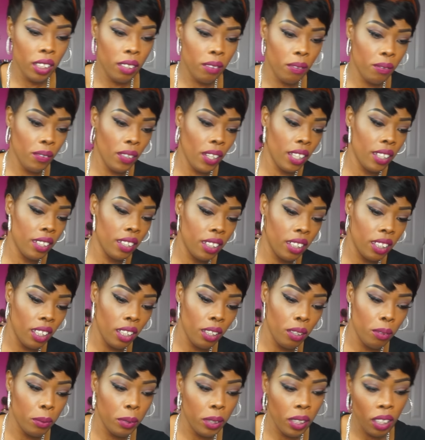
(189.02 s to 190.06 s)
find the
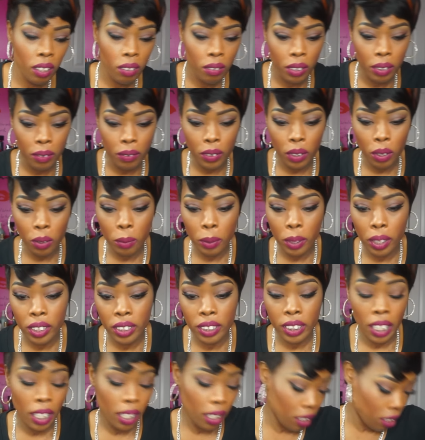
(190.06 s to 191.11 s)
other one. I don't even know where
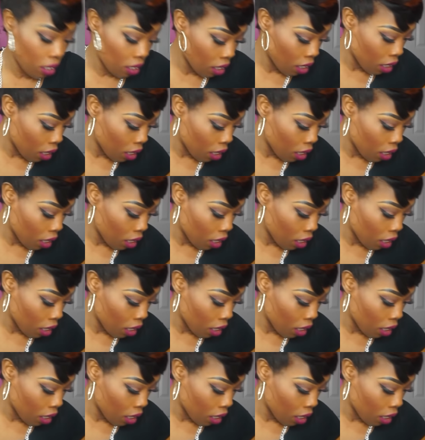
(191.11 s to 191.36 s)
it's at.